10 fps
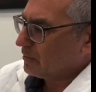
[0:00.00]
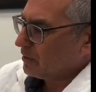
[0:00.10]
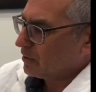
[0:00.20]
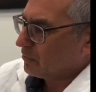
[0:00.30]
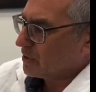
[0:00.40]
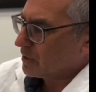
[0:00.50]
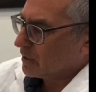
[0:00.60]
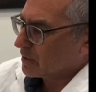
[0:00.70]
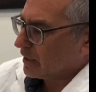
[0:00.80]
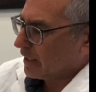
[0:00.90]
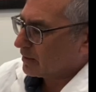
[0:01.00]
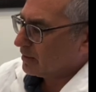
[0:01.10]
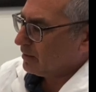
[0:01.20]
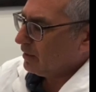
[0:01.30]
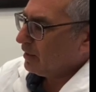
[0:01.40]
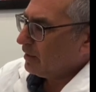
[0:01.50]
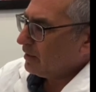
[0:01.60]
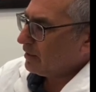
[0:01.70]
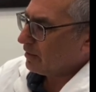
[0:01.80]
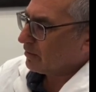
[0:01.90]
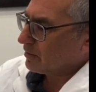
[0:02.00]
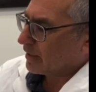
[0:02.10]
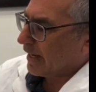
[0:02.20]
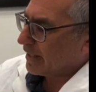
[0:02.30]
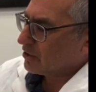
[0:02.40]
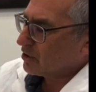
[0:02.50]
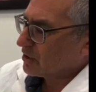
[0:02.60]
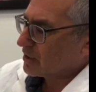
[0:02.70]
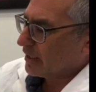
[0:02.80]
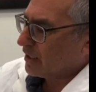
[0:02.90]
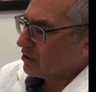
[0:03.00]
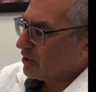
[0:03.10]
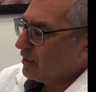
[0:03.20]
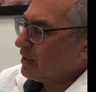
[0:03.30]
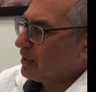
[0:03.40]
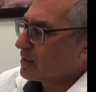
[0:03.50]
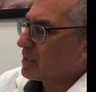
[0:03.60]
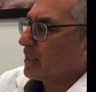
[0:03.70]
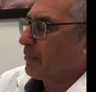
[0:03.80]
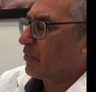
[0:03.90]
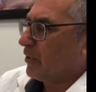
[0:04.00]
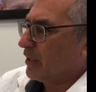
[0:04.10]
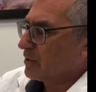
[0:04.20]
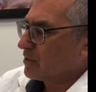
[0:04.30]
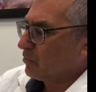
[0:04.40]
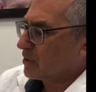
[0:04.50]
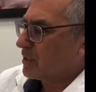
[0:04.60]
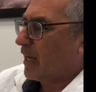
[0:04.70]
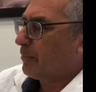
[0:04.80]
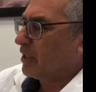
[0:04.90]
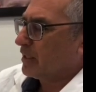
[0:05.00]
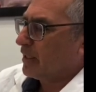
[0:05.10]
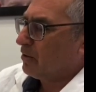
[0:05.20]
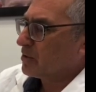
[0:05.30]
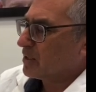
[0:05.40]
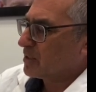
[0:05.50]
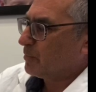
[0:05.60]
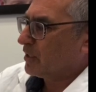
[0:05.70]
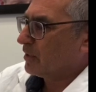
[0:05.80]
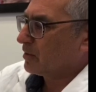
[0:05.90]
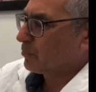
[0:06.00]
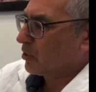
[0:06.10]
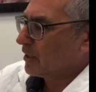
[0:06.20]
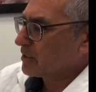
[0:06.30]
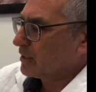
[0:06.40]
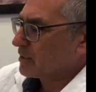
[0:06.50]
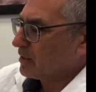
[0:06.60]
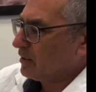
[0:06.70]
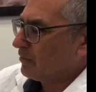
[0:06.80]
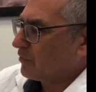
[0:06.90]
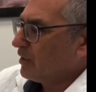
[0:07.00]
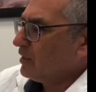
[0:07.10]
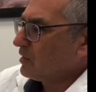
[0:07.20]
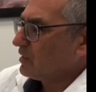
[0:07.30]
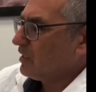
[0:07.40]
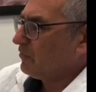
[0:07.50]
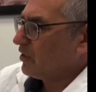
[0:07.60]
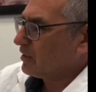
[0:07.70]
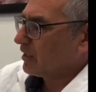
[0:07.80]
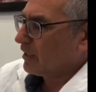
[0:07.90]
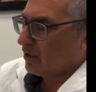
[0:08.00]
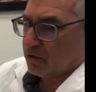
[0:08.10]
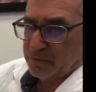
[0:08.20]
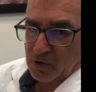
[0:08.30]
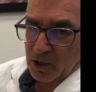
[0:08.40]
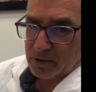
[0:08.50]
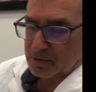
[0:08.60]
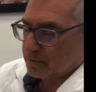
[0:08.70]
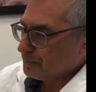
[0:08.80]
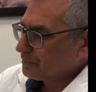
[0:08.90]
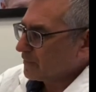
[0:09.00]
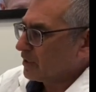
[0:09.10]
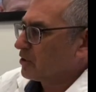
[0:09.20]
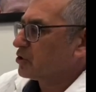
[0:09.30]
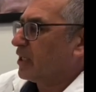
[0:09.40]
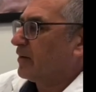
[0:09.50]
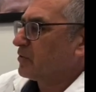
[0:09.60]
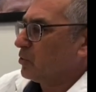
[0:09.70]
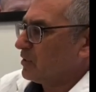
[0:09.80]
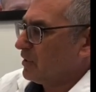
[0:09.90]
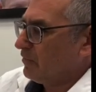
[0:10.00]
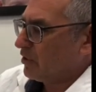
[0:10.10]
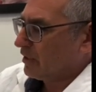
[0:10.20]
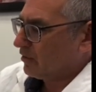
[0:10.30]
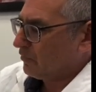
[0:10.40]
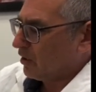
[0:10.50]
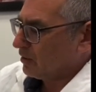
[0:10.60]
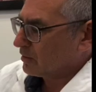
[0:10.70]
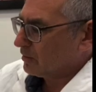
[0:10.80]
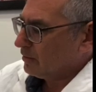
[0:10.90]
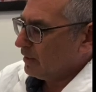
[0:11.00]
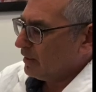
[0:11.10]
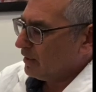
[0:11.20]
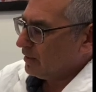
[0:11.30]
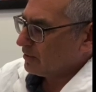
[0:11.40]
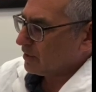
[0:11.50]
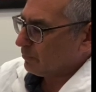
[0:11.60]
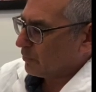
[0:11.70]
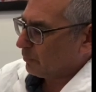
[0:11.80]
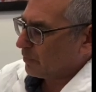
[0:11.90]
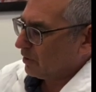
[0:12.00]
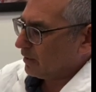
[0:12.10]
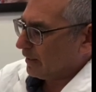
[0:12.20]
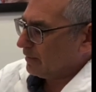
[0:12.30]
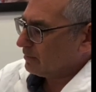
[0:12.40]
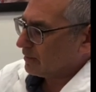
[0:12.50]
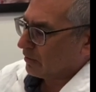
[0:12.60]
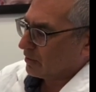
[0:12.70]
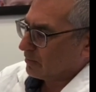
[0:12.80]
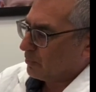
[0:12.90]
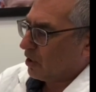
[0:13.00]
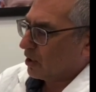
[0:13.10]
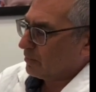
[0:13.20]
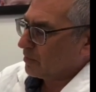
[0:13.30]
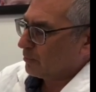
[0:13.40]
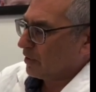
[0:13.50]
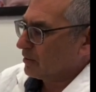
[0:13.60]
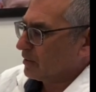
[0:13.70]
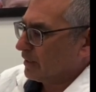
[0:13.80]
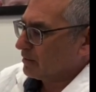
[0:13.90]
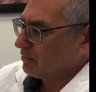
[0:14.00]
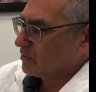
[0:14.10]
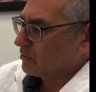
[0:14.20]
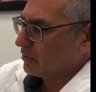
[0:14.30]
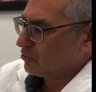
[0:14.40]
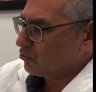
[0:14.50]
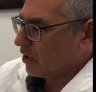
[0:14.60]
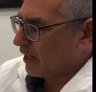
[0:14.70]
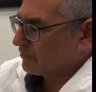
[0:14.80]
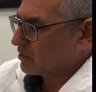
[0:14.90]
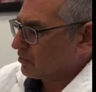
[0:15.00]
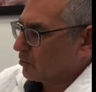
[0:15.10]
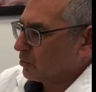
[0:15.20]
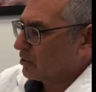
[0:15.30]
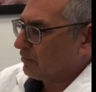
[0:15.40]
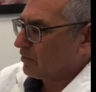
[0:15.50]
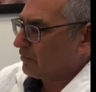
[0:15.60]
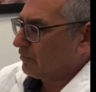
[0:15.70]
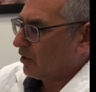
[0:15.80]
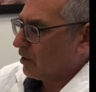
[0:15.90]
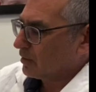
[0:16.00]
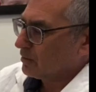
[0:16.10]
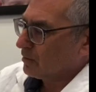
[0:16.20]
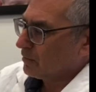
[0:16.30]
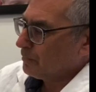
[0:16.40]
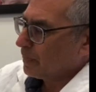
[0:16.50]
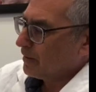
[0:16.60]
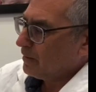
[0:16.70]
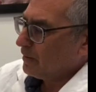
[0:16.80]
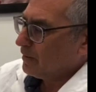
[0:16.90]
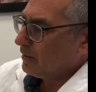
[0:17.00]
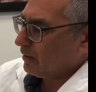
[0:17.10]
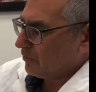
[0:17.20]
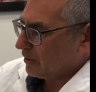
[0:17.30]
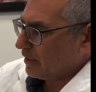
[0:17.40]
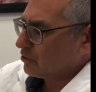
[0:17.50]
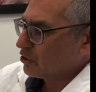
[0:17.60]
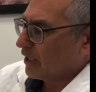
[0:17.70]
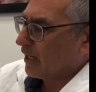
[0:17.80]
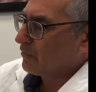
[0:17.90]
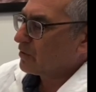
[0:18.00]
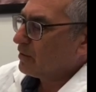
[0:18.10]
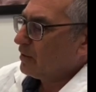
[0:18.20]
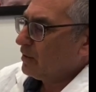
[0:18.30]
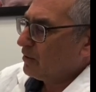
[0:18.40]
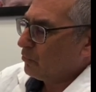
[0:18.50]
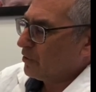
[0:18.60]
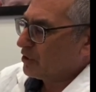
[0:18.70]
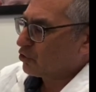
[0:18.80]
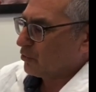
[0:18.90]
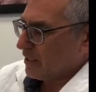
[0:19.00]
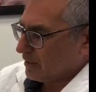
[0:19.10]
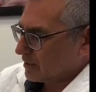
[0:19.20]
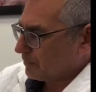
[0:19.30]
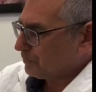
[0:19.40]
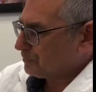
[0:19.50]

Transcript: Here we see it's connected. Here in the Catagen stage, it's separated. So what's happening now is it's begun the process of leaving the hair follicle. The hair shaft will leave the hair follicle. The papilla, down at the bottom, the part that sort of drives the growth of the follicle of the hair shaft, retreats.